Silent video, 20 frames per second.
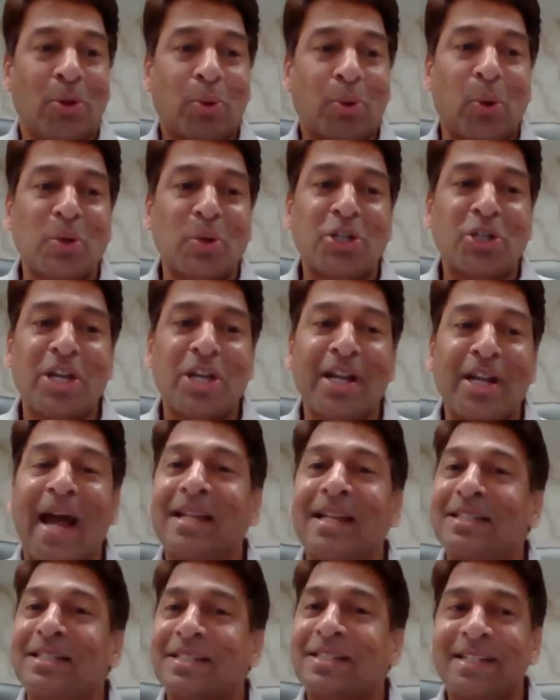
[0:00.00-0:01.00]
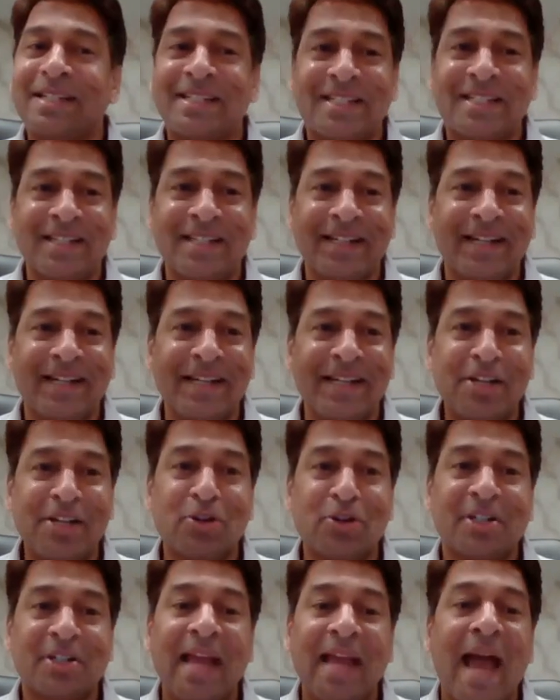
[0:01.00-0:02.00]
So question answers,
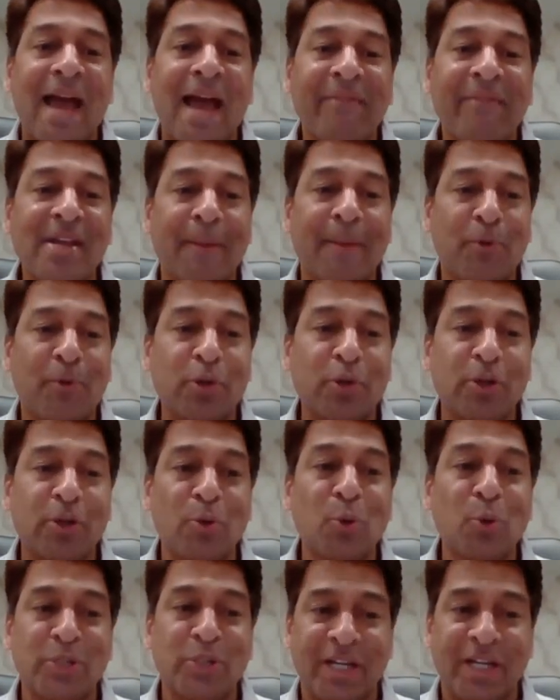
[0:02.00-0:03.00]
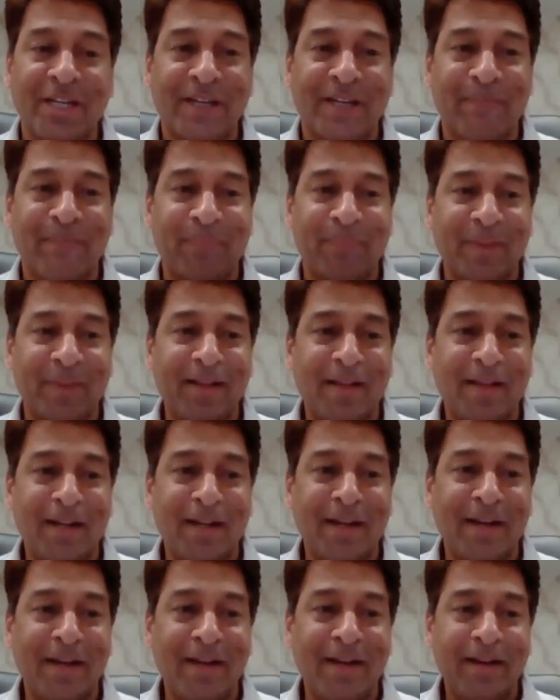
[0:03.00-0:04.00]
tab, you have to use it.
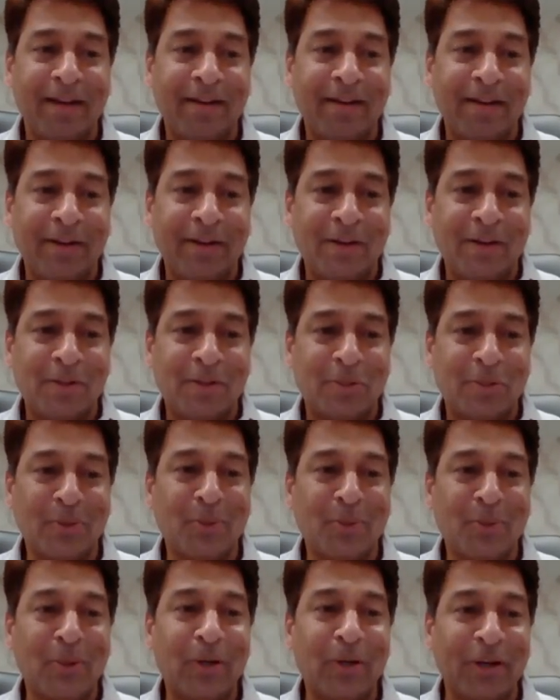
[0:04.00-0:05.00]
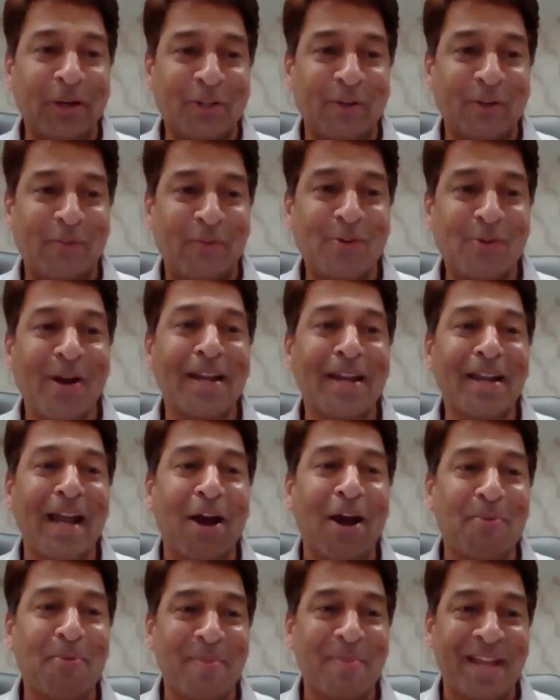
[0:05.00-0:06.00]
So a lot of you are
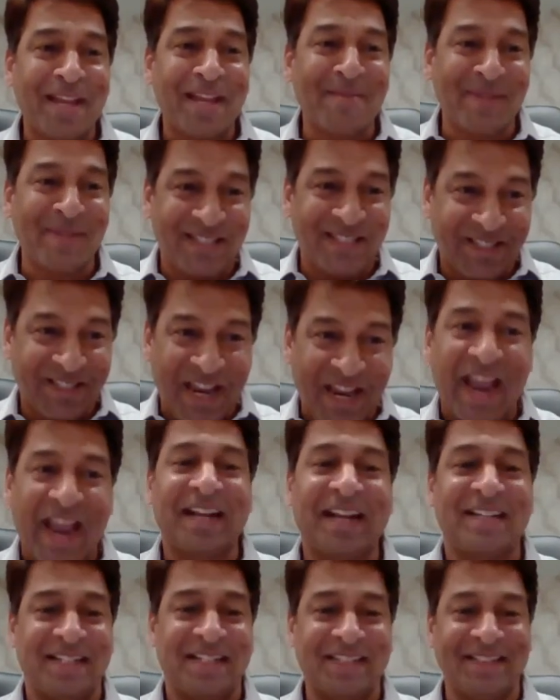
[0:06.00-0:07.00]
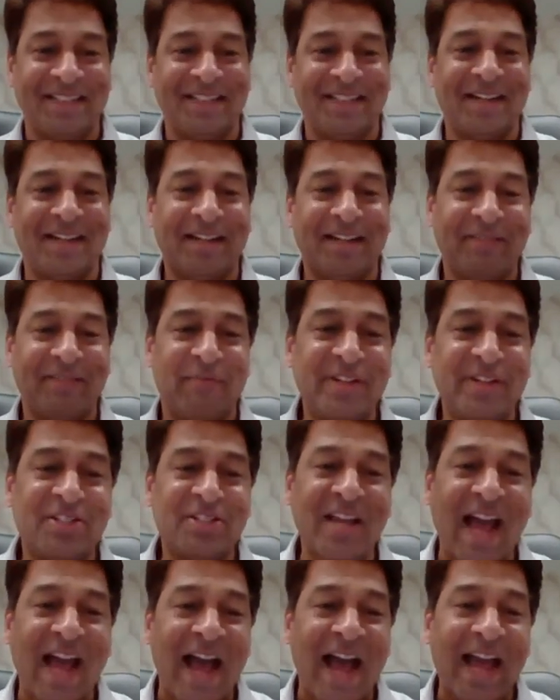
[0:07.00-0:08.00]
now making mistake,
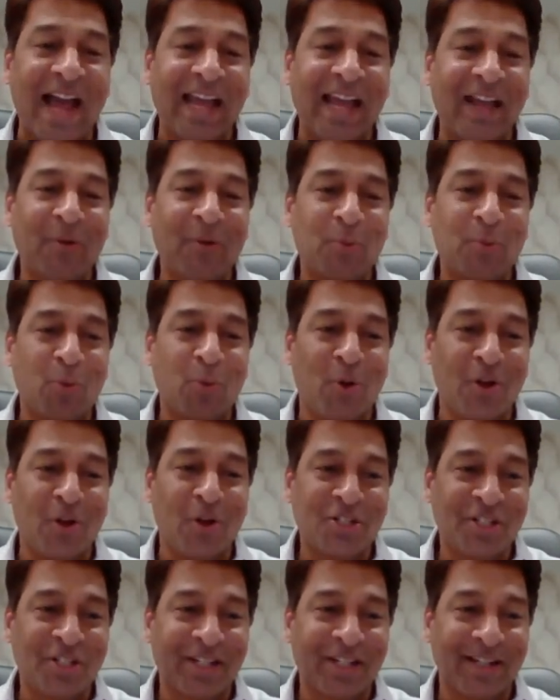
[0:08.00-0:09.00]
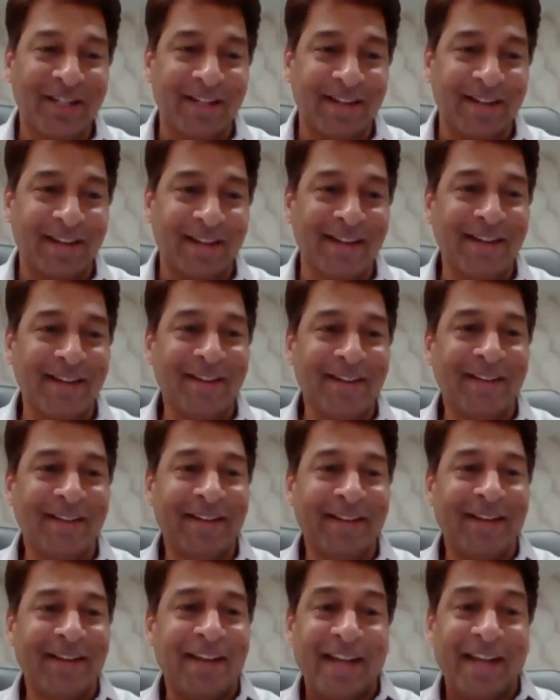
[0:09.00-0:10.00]
which I was
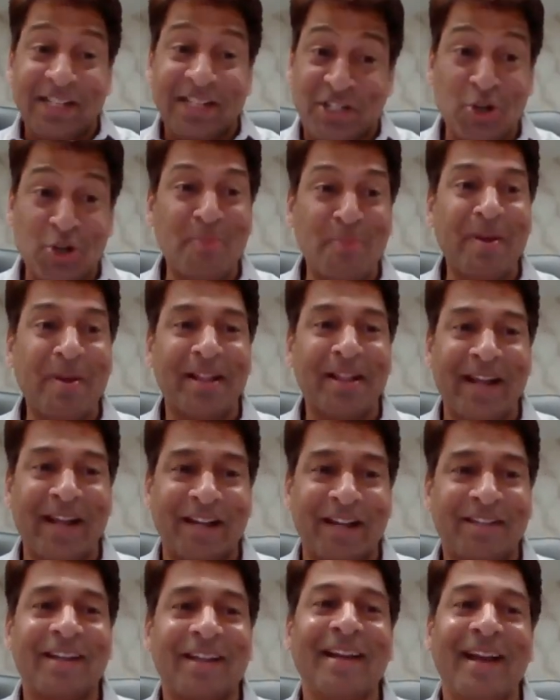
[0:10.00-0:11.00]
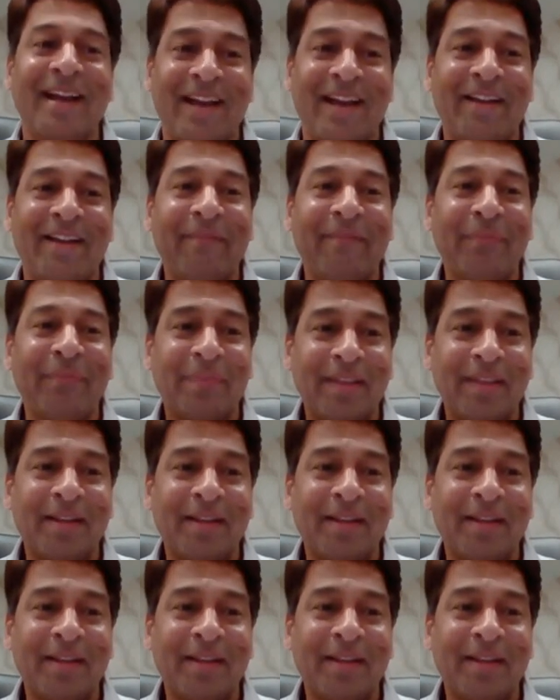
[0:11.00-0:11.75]
assuming that